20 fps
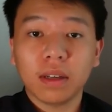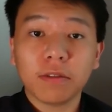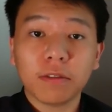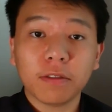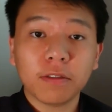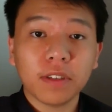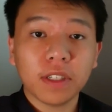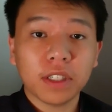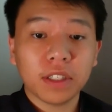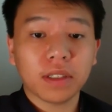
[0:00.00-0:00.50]

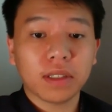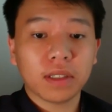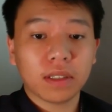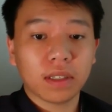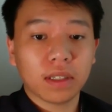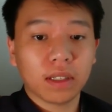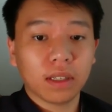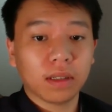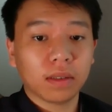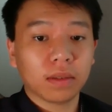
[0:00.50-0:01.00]

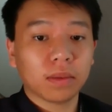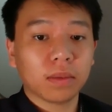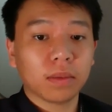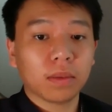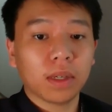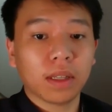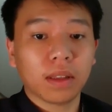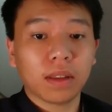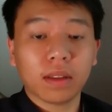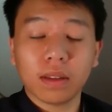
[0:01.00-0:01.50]
efficiency
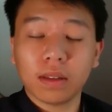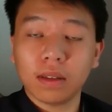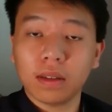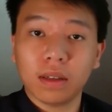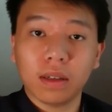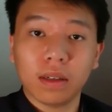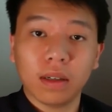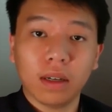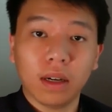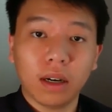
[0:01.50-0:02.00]
with
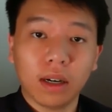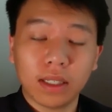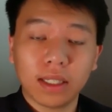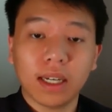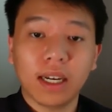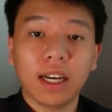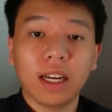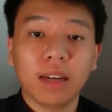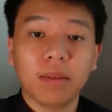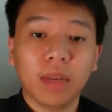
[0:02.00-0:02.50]
our
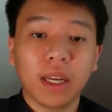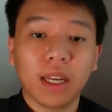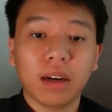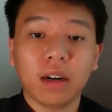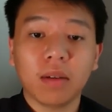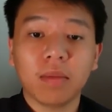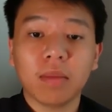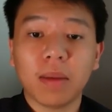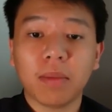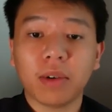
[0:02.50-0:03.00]
time and
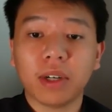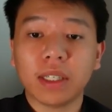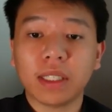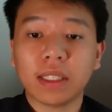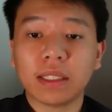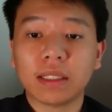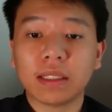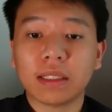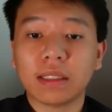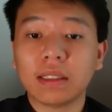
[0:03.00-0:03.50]
our
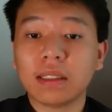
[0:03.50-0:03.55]
memory